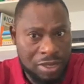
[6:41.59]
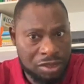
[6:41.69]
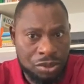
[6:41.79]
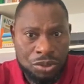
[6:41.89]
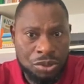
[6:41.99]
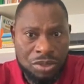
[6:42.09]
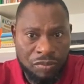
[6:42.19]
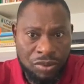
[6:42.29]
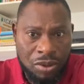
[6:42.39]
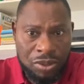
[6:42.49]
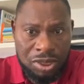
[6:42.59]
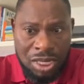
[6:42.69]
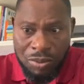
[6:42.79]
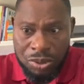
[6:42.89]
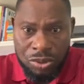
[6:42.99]
But it's not so difficult.
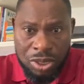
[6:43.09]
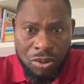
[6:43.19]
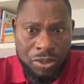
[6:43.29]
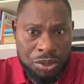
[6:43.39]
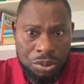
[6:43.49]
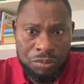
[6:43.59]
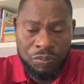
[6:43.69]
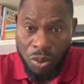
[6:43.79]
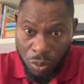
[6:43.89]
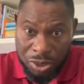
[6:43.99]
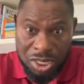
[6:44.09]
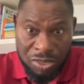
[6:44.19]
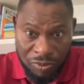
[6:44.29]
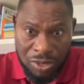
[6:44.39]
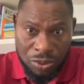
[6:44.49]
I want to encourage you to watch
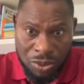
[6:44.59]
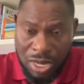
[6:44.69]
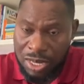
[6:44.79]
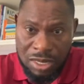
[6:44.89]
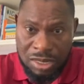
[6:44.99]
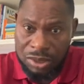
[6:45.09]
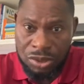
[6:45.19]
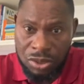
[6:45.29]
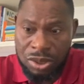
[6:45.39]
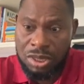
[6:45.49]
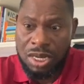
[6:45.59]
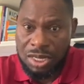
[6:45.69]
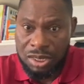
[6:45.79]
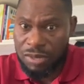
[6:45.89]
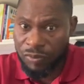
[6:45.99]
this video to the end. It is not
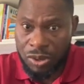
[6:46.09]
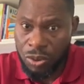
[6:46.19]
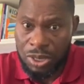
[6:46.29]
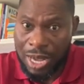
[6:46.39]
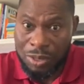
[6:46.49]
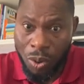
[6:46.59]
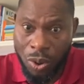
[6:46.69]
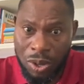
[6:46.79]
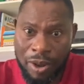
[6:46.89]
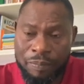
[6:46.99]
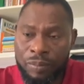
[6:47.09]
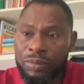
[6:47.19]
difficult at all.